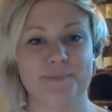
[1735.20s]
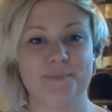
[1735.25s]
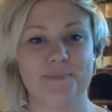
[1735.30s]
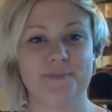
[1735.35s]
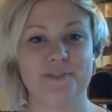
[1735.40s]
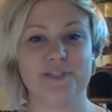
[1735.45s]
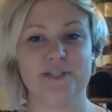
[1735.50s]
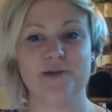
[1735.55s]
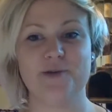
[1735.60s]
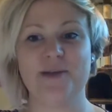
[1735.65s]

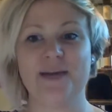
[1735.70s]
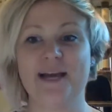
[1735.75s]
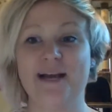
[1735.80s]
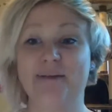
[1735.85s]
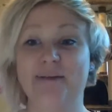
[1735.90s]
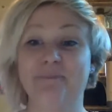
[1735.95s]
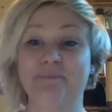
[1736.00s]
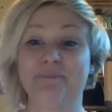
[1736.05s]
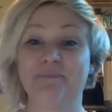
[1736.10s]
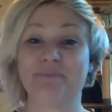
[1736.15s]
So
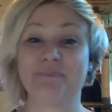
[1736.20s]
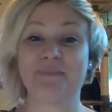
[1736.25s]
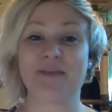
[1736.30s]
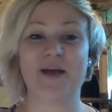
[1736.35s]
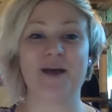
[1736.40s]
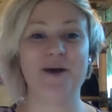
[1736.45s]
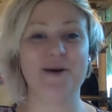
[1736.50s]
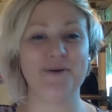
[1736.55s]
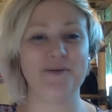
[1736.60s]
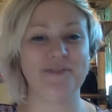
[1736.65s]
yeah.
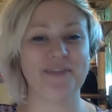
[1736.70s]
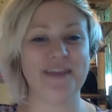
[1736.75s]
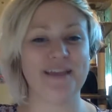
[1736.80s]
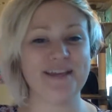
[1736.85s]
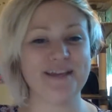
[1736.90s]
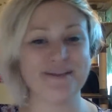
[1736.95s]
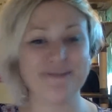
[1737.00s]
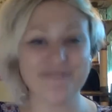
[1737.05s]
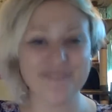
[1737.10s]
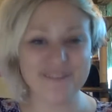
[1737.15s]
Oh,
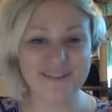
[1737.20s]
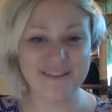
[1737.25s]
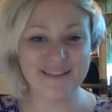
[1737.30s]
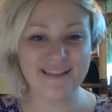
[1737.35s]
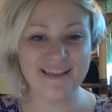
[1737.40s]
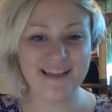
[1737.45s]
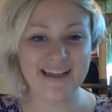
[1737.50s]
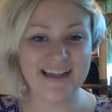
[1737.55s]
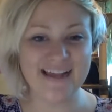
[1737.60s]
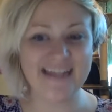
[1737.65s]
thank you for the
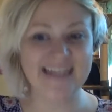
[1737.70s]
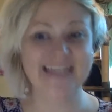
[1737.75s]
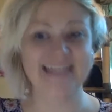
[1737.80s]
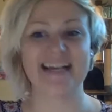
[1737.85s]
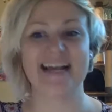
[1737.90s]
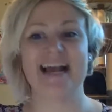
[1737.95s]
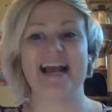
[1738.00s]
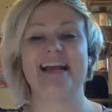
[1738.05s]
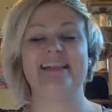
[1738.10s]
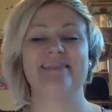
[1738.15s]
like.
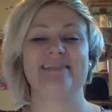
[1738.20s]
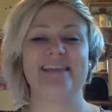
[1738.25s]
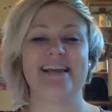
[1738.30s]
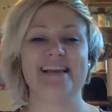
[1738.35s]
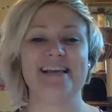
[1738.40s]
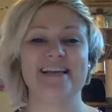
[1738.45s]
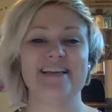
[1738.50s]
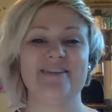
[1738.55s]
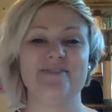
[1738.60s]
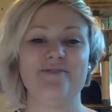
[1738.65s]
And
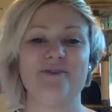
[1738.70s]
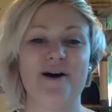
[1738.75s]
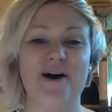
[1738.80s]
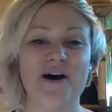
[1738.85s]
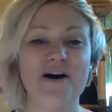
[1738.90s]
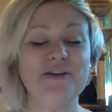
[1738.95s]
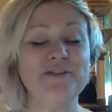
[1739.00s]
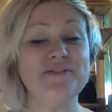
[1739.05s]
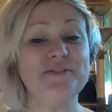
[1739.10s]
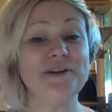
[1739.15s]
thank you
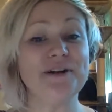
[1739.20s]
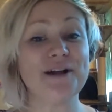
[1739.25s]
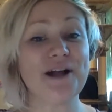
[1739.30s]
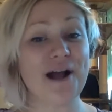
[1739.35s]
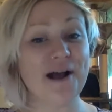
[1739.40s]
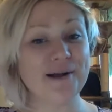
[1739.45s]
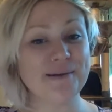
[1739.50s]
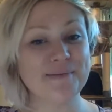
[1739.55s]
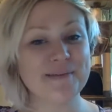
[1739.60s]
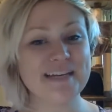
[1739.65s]
all for
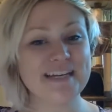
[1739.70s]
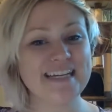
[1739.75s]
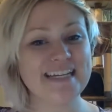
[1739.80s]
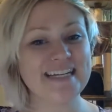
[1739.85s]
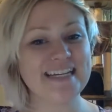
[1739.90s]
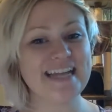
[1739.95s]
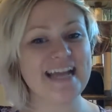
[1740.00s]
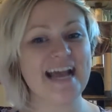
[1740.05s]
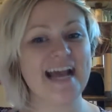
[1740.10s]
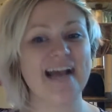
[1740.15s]

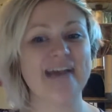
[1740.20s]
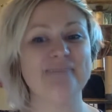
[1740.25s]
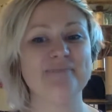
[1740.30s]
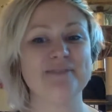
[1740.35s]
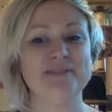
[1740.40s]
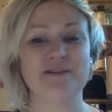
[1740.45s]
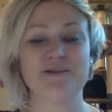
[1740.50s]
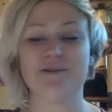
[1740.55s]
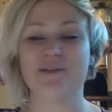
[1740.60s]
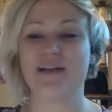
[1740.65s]
coming. I'm
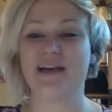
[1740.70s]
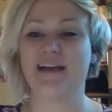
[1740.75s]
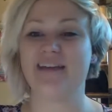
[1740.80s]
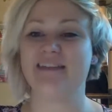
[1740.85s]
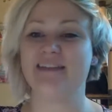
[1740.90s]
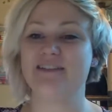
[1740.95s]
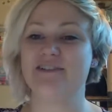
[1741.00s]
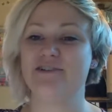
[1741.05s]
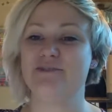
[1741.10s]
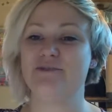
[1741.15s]
so glad
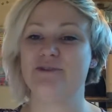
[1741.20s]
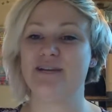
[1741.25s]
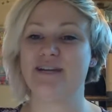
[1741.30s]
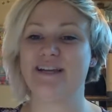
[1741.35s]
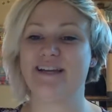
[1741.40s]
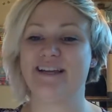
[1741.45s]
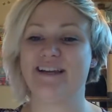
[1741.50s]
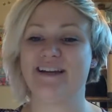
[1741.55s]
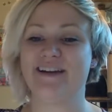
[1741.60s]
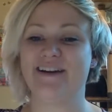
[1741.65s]
that you were
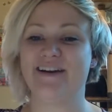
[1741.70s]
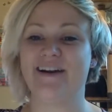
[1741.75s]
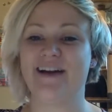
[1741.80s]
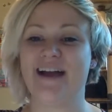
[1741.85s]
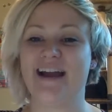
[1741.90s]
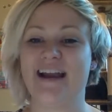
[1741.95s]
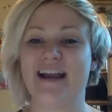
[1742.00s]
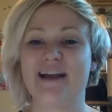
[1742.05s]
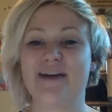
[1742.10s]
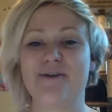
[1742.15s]
here,
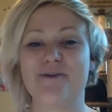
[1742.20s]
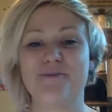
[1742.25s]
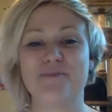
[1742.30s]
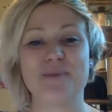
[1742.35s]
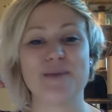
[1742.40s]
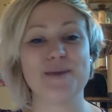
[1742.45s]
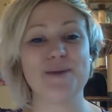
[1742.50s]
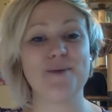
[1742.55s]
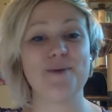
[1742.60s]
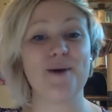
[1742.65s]
and I hope
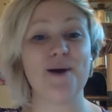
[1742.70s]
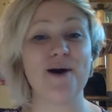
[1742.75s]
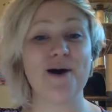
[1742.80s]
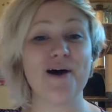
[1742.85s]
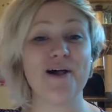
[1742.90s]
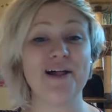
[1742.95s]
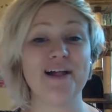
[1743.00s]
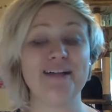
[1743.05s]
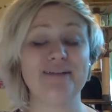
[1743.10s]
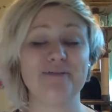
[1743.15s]
that you
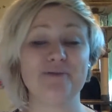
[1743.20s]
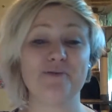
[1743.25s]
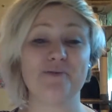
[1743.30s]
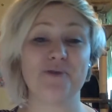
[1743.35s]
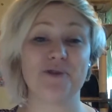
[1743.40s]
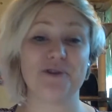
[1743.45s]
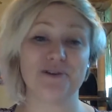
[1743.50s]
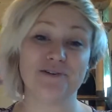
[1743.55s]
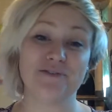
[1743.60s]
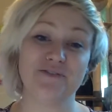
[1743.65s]
all have a
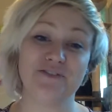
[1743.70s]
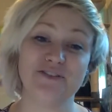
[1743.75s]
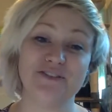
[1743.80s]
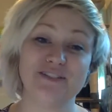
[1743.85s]
wonderful